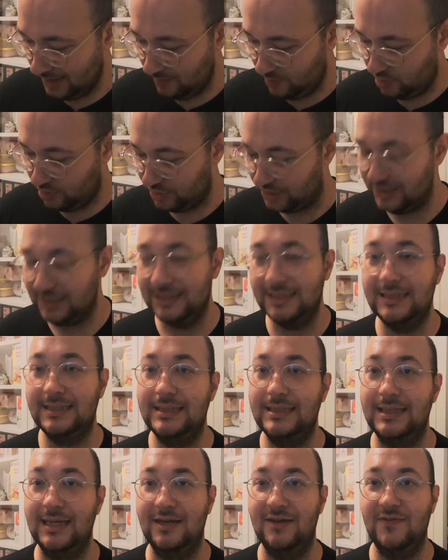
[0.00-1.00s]
putting
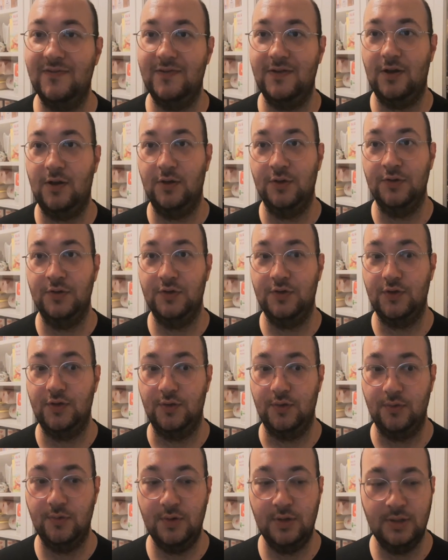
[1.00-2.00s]
stuff
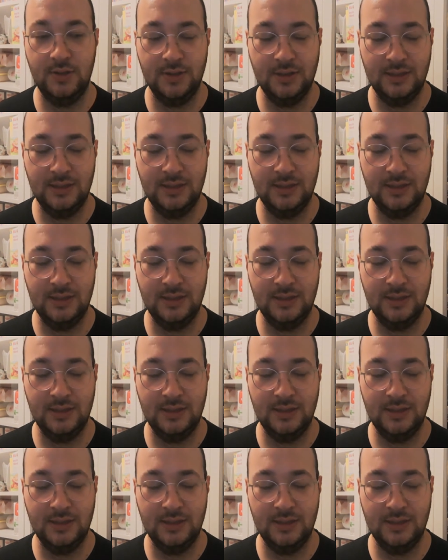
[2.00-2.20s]
onto,